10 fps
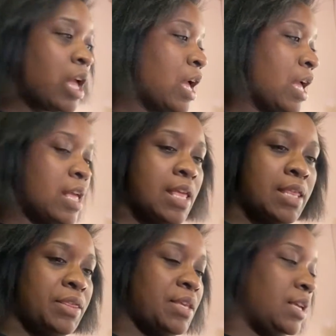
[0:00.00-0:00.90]

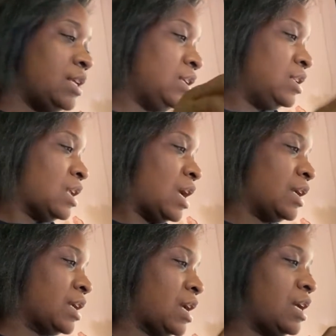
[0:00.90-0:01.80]
And then I
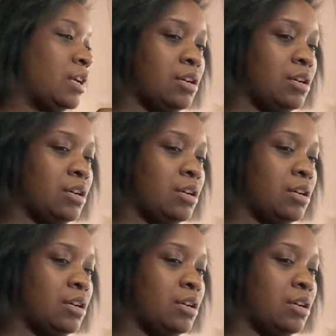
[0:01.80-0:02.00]
got